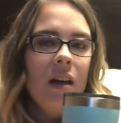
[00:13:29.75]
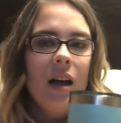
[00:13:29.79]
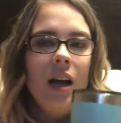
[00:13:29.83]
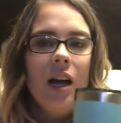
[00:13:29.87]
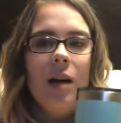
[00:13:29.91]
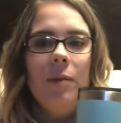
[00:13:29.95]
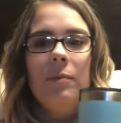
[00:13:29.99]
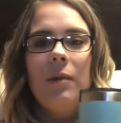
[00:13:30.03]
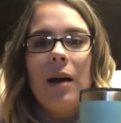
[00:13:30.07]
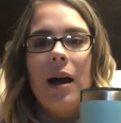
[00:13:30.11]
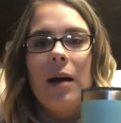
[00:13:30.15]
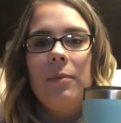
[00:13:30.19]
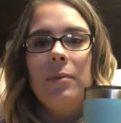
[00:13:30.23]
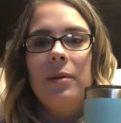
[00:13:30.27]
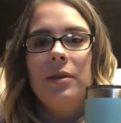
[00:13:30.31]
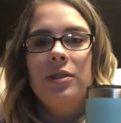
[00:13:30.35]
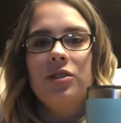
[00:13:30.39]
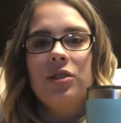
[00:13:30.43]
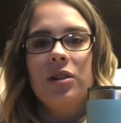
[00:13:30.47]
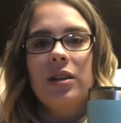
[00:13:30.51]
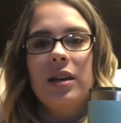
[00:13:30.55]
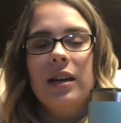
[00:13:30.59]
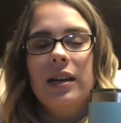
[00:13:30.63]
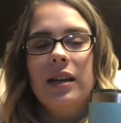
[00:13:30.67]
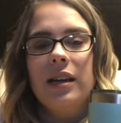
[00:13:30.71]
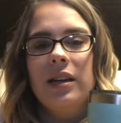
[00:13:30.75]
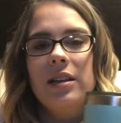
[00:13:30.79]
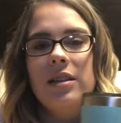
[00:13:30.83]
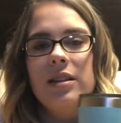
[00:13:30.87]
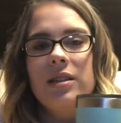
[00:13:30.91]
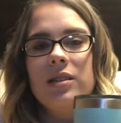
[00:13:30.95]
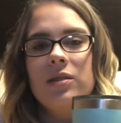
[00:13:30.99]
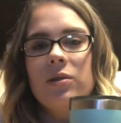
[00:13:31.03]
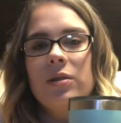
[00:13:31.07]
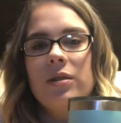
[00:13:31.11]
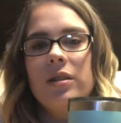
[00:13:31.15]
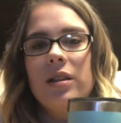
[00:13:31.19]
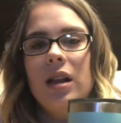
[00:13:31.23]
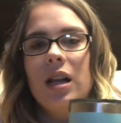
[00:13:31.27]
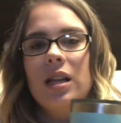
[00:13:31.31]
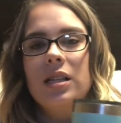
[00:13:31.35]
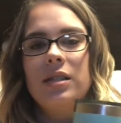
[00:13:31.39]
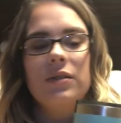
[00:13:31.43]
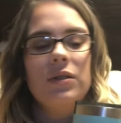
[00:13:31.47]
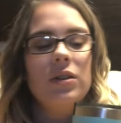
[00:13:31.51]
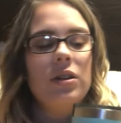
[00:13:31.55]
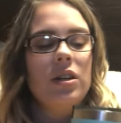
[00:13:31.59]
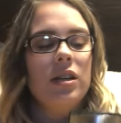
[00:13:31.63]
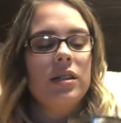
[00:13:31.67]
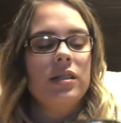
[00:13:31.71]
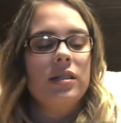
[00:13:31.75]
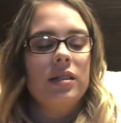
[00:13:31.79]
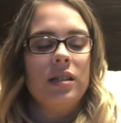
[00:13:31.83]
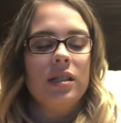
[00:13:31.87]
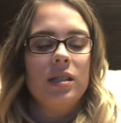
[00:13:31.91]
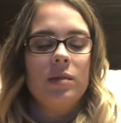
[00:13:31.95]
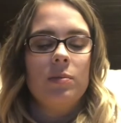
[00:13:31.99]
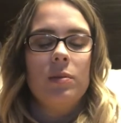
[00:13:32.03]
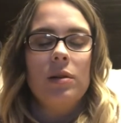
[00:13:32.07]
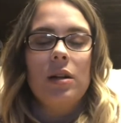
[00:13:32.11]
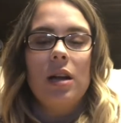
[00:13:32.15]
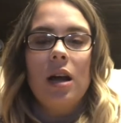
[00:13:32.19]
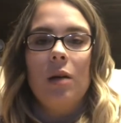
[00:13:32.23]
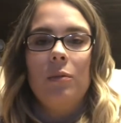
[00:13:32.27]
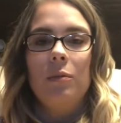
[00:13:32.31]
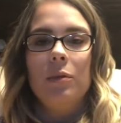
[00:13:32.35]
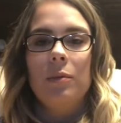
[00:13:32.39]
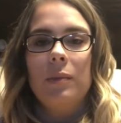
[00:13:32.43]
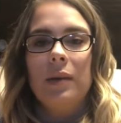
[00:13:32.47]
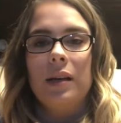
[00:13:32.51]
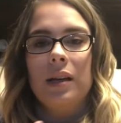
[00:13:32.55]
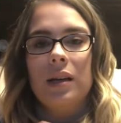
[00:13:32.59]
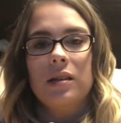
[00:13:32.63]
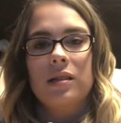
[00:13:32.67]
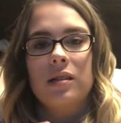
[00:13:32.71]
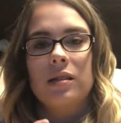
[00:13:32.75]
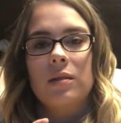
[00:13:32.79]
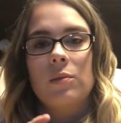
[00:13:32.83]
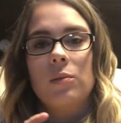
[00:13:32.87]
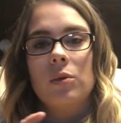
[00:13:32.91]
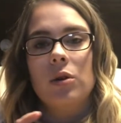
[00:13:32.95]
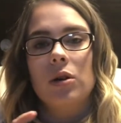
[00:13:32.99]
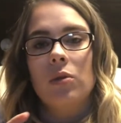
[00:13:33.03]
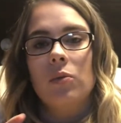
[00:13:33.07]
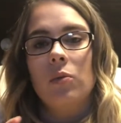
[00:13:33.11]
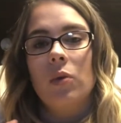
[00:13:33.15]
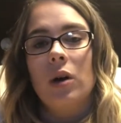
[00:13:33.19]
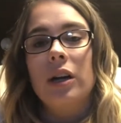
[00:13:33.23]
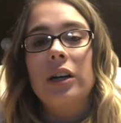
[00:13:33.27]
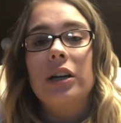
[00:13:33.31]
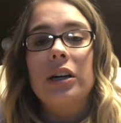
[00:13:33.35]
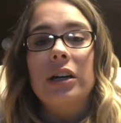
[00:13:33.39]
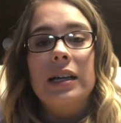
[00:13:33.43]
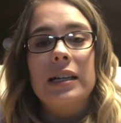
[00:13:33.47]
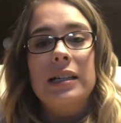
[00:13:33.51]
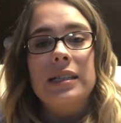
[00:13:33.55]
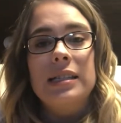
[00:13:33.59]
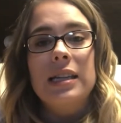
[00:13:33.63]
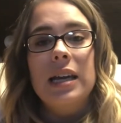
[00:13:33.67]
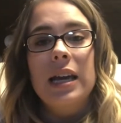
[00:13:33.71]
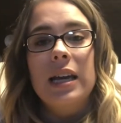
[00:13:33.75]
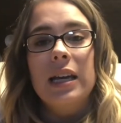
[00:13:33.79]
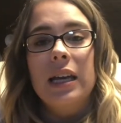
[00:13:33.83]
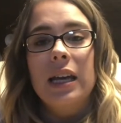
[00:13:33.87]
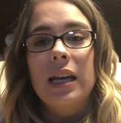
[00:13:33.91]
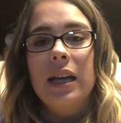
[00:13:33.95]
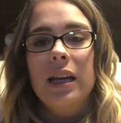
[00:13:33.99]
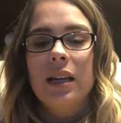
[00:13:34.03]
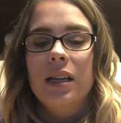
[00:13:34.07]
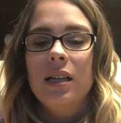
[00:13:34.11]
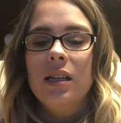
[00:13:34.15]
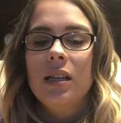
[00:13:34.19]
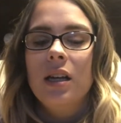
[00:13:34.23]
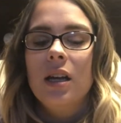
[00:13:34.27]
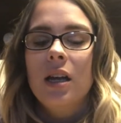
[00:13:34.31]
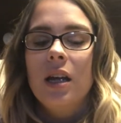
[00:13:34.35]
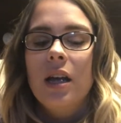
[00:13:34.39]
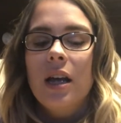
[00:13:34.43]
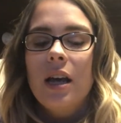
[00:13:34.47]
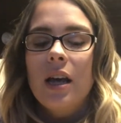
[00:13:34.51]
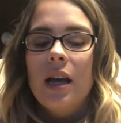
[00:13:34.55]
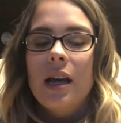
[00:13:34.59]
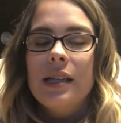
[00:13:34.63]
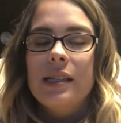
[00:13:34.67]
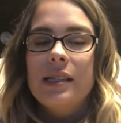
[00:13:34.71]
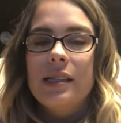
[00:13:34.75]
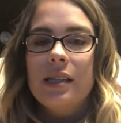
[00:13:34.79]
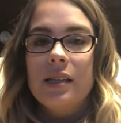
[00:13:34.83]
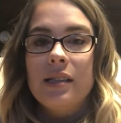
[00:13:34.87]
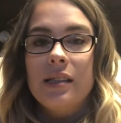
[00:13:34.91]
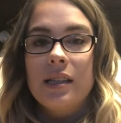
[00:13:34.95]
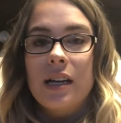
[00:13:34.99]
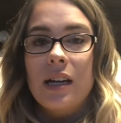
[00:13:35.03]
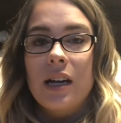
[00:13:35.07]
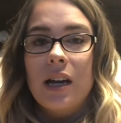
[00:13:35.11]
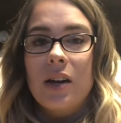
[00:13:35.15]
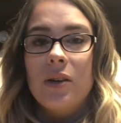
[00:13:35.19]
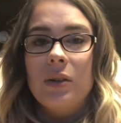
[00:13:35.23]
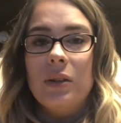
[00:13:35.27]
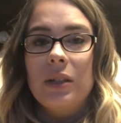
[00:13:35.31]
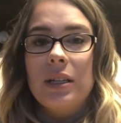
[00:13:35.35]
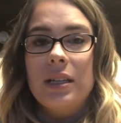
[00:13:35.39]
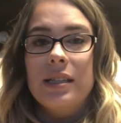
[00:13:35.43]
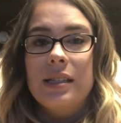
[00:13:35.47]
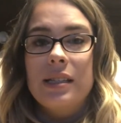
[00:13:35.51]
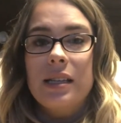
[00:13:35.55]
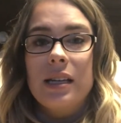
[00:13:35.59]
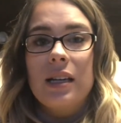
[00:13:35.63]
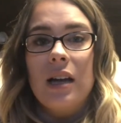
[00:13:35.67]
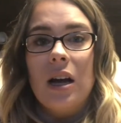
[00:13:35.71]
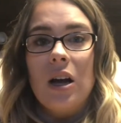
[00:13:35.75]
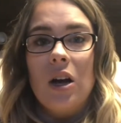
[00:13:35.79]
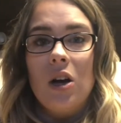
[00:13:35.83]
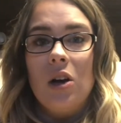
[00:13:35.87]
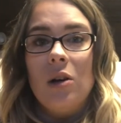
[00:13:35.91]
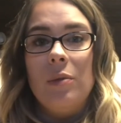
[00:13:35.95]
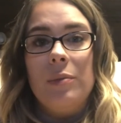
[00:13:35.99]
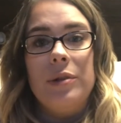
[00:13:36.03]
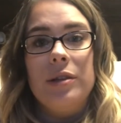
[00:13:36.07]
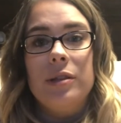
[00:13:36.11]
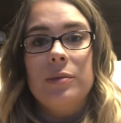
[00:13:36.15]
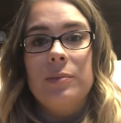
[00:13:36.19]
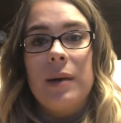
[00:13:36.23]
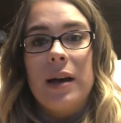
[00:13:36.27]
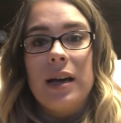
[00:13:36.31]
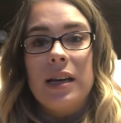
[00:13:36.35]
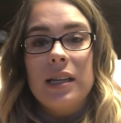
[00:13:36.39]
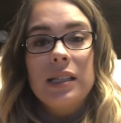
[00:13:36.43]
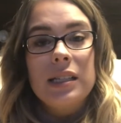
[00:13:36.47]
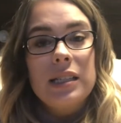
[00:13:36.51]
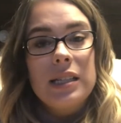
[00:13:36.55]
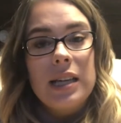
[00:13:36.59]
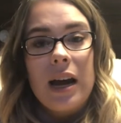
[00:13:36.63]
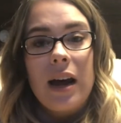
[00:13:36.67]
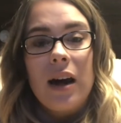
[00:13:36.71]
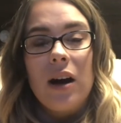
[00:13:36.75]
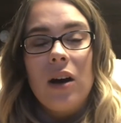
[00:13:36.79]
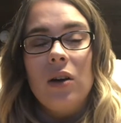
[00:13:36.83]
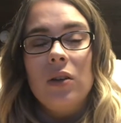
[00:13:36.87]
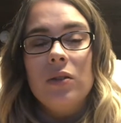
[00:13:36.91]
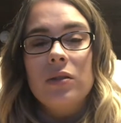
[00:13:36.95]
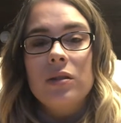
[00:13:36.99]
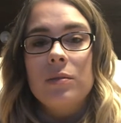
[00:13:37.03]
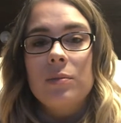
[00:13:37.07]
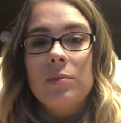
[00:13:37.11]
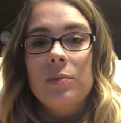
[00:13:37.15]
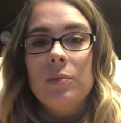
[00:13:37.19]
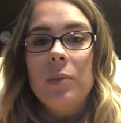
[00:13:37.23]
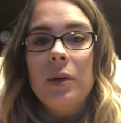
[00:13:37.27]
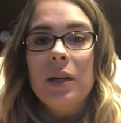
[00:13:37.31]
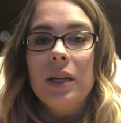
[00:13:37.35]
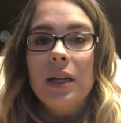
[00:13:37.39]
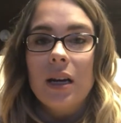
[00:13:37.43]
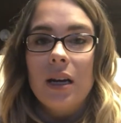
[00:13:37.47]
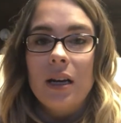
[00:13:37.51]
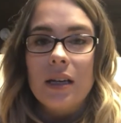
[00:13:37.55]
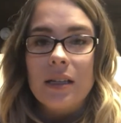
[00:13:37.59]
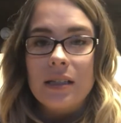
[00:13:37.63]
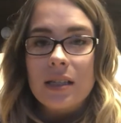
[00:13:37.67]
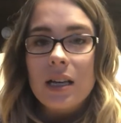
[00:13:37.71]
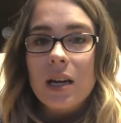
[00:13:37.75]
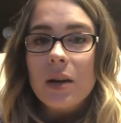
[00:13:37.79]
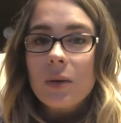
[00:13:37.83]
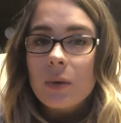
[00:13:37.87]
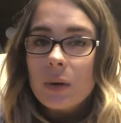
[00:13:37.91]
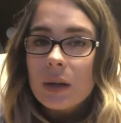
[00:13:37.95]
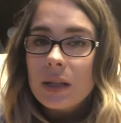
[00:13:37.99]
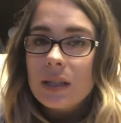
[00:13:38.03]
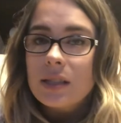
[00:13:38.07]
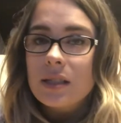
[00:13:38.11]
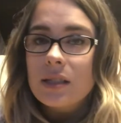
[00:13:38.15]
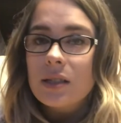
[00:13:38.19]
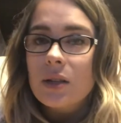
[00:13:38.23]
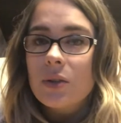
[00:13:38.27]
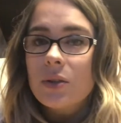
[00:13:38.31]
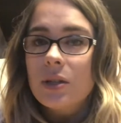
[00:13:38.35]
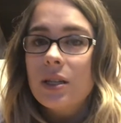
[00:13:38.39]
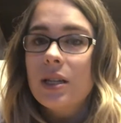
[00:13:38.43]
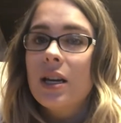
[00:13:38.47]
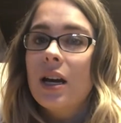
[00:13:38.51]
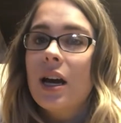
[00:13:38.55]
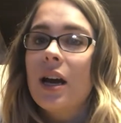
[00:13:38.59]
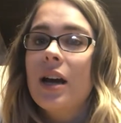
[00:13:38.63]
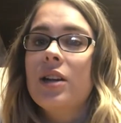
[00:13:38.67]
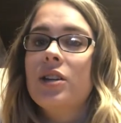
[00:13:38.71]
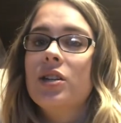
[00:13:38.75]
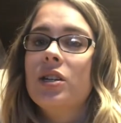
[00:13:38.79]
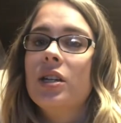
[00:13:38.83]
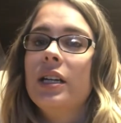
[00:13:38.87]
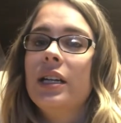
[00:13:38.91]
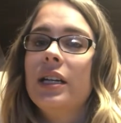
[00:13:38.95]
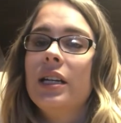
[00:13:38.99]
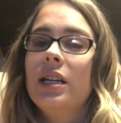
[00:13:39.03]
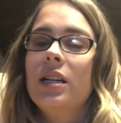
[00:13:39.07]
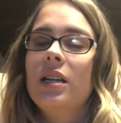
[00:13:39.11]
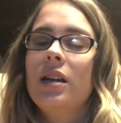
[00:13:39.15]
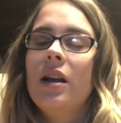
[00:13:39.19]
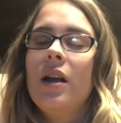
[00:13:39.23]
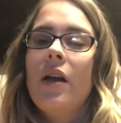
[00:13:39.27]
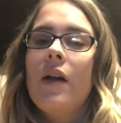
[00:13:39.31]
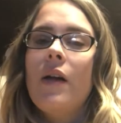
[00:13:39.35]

I've been drinking out of this one the last few days, and it's been helping me get some more water intake in. Since I got really sick, I almost passed out because I was so dehydrated.